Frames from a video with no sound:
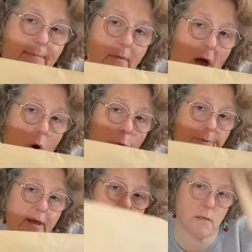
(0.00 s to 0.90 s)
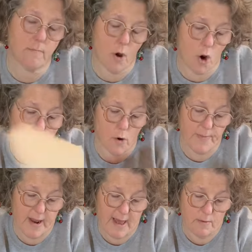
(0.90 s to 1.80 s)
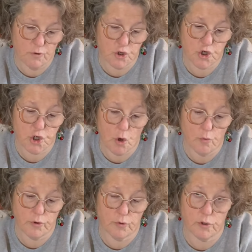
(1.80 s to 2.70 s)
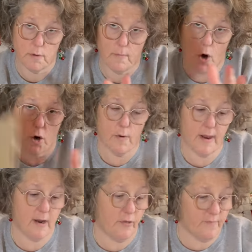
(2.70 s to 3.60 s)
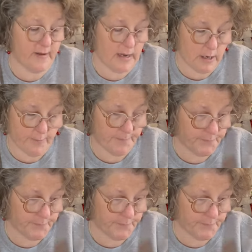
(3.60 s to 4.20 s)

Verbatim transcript: I'm not opening tomorrow, but I will show you tomorrow in another video.